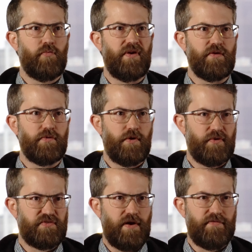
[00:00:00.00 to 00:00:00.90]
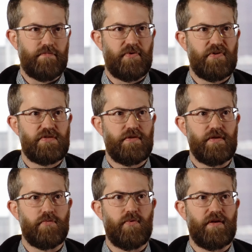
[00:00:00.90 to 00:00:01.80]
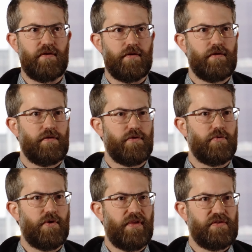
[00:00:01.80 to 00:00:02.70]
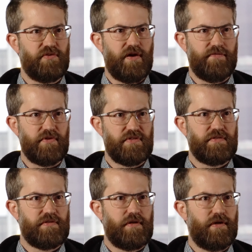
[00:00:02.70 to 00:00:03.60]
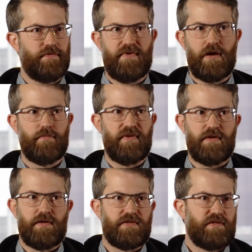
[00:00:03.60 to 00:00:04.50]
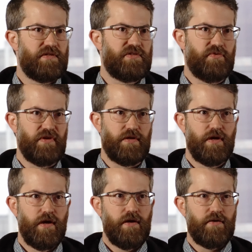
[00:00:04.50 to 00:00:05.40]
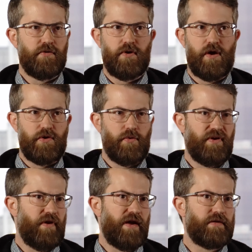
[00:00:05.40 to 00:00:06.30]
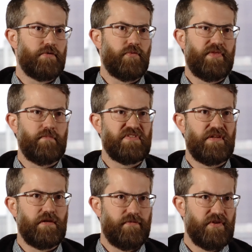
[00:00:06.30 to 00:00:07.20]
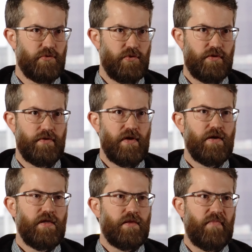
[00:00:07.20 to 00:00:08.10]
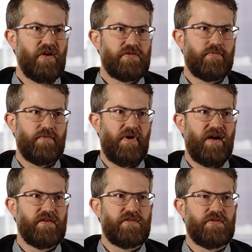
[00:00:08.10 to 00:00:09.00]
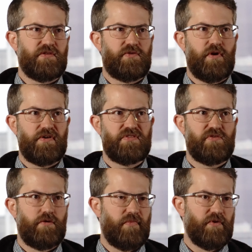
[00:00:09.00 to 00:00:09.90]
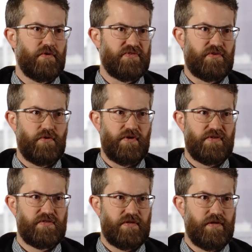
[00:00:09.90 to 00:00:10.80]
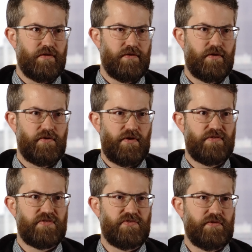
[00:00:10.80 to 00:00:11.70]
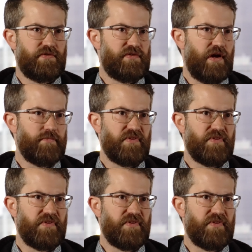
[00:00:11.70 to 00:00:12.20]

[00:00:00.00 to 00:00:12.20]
when you know a driver personally, when you know that driver's family, his history, you know how you interacted with him as an individual. There may also be biases across terminals, across job